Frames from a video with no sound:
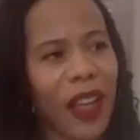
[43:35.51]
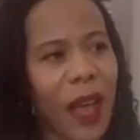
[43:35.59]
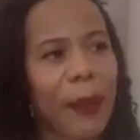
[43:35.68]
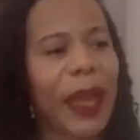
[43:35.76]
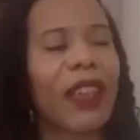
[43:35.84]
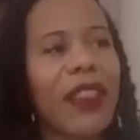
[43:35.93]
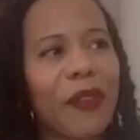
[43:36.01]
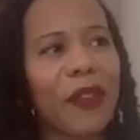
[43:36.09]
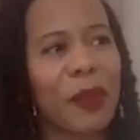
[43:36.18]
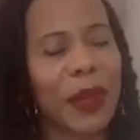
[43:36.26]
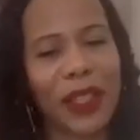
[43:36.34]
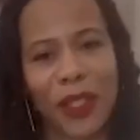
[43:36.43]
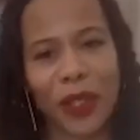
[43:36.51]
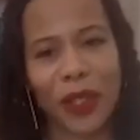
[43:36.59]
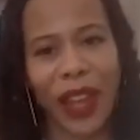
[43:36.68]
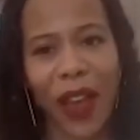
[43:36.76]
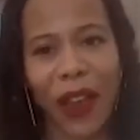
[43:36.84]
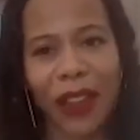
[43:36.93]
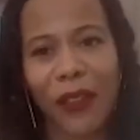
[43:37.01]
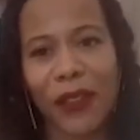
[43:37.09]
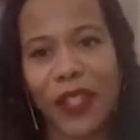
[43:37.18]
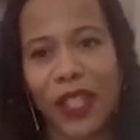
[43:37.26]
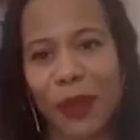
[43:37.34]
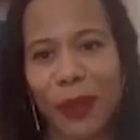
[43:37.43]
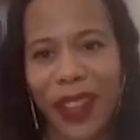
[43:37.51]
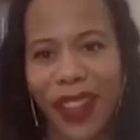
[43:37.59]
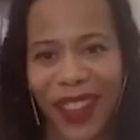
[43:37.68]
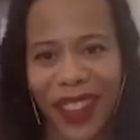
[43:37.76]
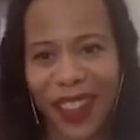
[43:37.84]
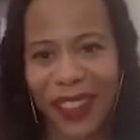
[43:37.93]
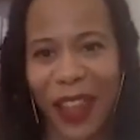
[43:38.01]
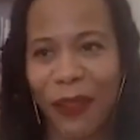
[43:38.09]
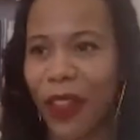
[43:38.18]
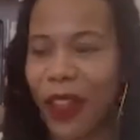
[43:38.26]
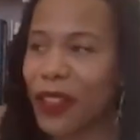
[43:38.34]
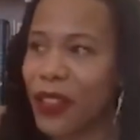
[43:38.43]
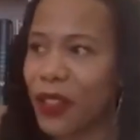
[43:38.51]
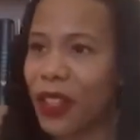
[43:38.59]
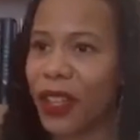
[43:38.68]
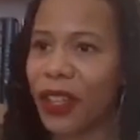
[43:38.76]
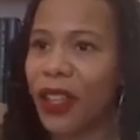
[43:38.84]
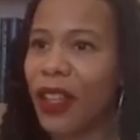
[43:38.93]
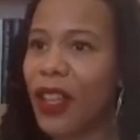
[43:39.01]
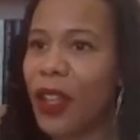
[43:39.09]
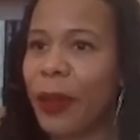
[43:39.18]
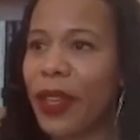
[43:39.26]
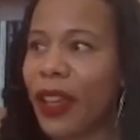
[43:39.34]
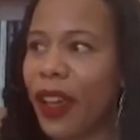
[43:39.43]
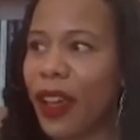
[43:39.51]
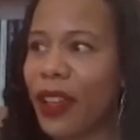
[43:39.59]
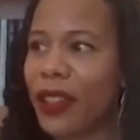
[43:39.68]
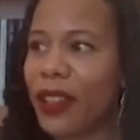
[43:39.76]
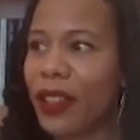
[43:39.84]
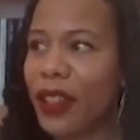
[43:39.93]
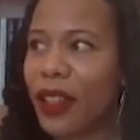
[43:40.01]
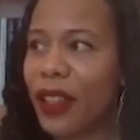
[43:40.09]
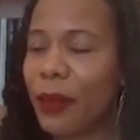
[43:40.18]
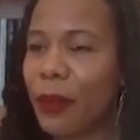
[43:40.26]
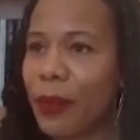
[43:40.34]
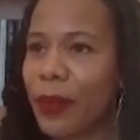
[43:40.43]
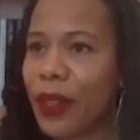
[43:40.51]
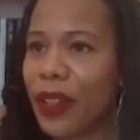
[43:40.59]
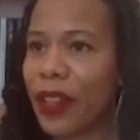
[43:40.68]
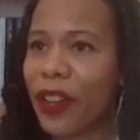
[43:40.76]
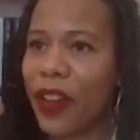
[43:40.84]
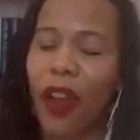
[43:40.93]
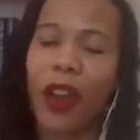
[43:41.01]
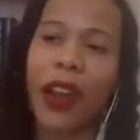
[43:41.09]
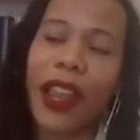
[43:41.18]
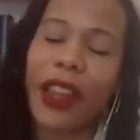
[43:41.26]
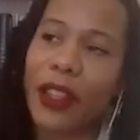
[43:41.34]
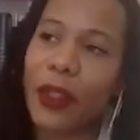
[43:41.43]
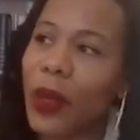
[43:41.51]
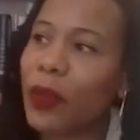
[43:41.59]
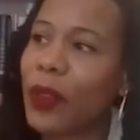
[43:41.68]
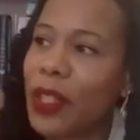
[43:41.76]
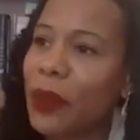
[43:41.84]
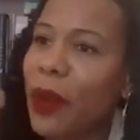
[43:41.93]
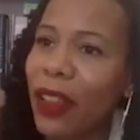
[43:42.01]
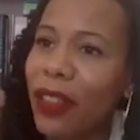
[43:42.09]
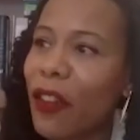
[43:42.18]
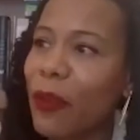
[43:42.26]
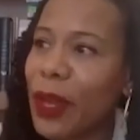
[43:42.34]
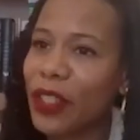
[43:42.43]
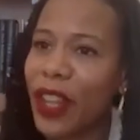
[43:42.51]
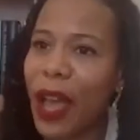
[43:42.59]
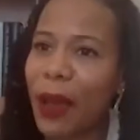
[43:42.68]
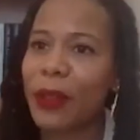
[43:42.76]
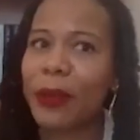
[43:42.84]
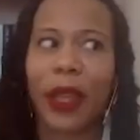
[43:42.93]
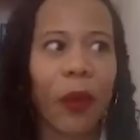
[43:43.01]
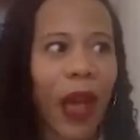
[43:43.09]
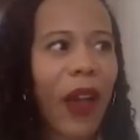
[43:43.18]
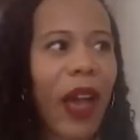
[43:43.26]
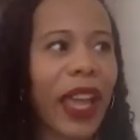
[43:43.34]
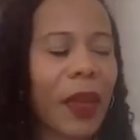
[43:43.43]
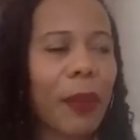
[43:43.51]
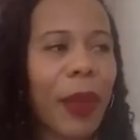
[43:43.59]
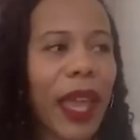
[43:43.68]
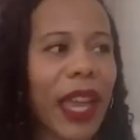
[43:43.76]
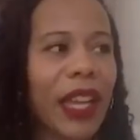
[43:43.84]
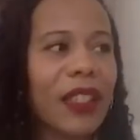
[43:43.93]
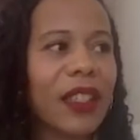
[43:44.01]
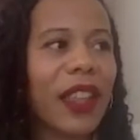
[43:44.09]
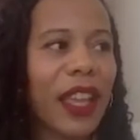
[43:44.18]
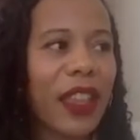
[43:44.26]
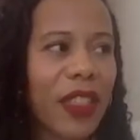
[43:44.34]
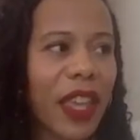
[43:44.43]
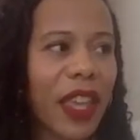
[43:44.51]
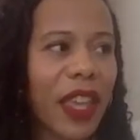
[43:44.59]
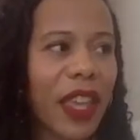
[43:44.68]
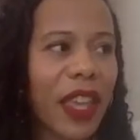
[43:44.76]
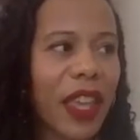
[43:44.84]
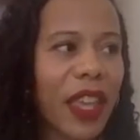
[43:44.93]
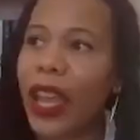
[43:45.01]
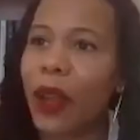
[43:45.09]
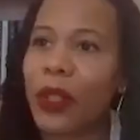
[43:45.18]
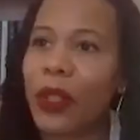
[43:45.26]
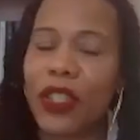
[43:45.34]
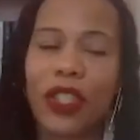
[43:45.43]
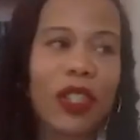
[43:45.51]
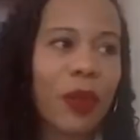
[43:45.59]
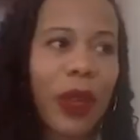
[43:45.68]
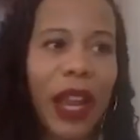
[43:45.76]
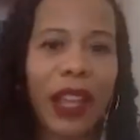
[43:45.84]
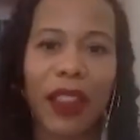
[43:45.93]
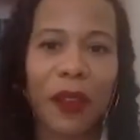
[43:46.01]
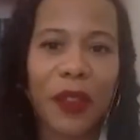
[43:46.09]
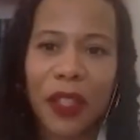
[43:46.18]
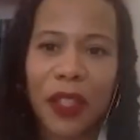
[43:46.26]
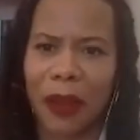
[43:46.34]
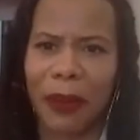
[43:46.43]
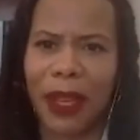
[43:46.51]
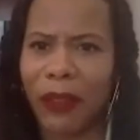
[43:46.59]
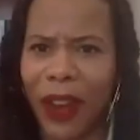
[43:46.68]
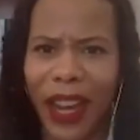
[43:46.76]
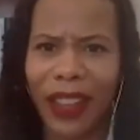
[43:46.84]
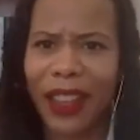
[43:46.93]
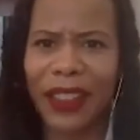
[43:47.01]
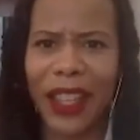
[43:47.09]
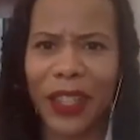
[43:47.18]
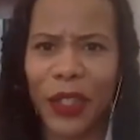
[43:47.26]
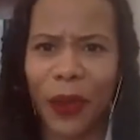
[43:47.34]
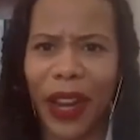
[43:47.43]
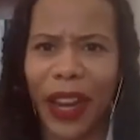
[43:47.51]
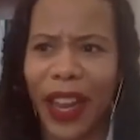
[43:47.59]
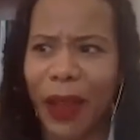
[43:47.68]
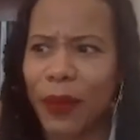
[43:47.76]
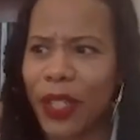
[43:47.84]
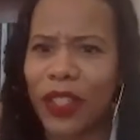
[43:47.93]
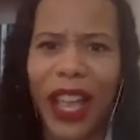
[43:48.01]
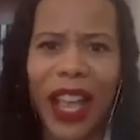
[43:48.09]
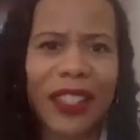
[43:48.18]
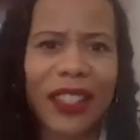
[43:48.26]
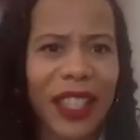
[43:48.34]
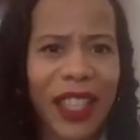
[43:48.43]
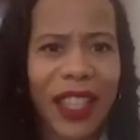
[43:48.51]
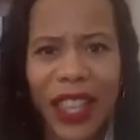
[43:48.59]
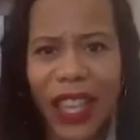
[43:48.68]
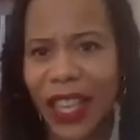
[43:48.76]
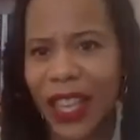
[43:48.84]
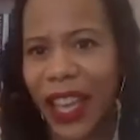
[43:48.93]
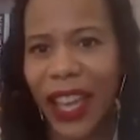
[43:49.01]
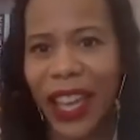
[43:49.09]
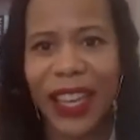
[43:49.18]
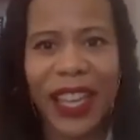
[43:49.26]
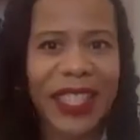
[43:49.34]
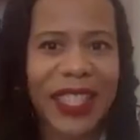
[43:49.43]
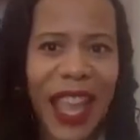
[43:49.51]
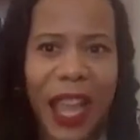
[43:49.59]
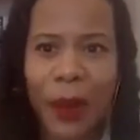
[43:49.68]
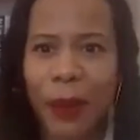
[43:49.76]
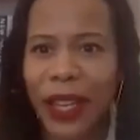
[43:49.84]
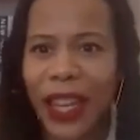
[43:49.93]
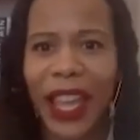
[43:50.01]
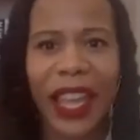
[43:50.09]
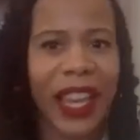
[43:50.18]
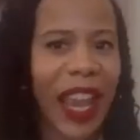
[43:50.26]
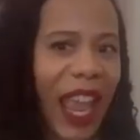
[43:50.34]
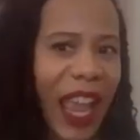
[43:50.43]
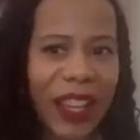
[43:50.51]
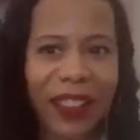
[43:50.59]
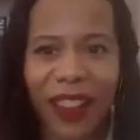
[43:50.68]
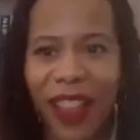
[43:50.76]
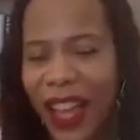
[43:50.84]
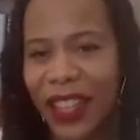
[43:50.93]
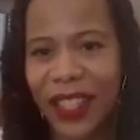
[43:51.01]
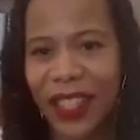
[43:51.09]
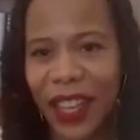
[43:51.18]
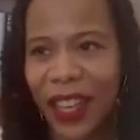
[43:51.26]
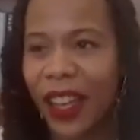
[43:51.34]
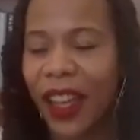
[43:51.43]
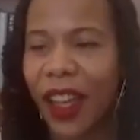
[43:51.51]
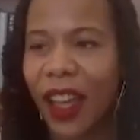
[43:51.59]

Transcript: I'd love to be a student now. I'd love to just be a lifelong student because, and it's one reason why I love my job. I'm like, wow, I get paid to like think and write, which is just what I love to do. Right? Like, that's great. I'm just constantly thinking and examining and analyzing.